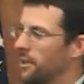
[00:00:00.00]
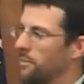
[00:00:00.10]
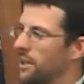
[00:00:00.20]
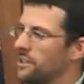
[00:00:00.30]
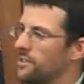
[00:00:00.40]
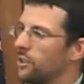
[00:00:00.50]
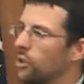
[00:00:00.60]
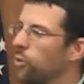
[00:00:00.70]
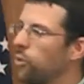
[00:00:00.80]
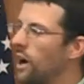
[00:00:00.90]
because of the
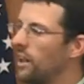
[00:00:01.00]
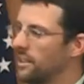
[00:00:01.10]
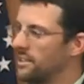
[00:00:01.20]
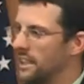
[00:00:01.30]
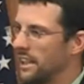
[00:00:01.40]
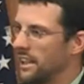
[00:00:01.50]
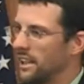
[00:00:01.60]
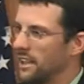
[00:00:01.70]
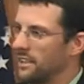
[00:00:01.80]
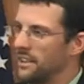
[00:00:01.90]
quality
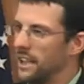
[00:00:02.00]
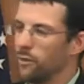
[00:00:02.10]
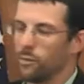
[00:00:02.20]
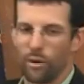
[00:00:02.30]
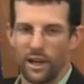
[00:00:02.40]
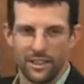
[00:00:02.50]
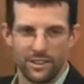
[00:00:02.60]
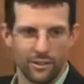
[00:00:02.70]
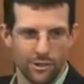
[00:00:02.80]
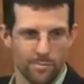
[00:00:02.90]
that they will bring
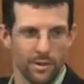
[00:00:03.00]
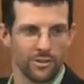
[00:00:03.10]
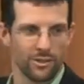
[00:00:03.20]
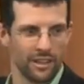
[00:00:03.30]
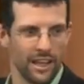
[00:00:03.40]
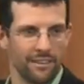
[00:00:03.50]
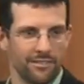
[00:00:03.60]
to your spiritual life?